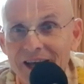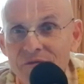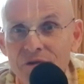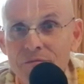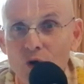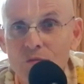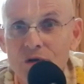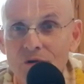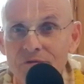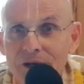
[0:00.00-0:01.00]
at every
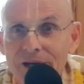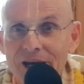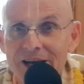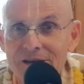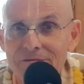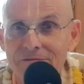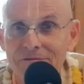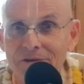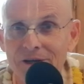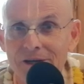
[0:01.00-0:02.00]
moment of their
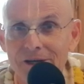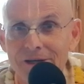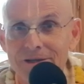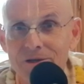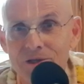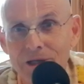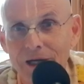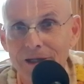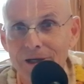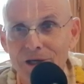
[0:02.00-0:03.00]
life. So it's
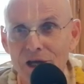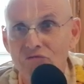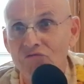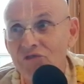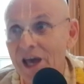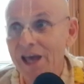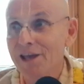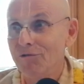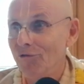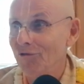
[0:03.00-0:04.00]
not like, and
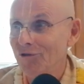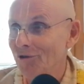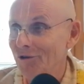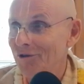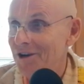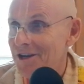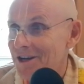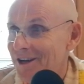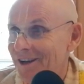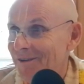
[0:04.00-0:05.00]
then, you know
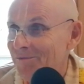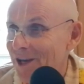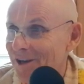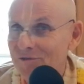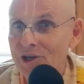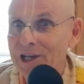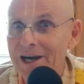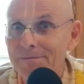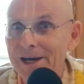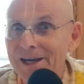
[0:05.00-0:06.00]
yeah, the
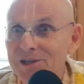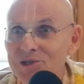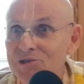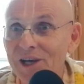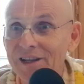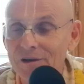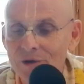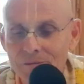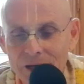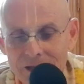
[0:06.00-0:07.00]
climax. Then
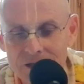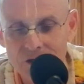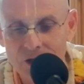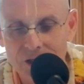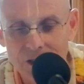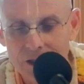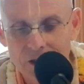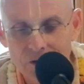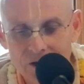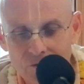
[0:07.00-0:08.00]
they went back to
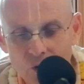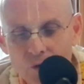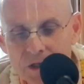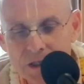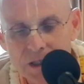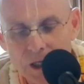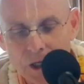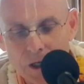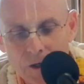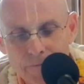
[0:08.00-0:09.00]
Godhead. No, they were always
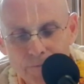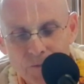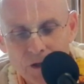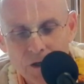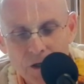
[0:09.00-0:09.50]
there.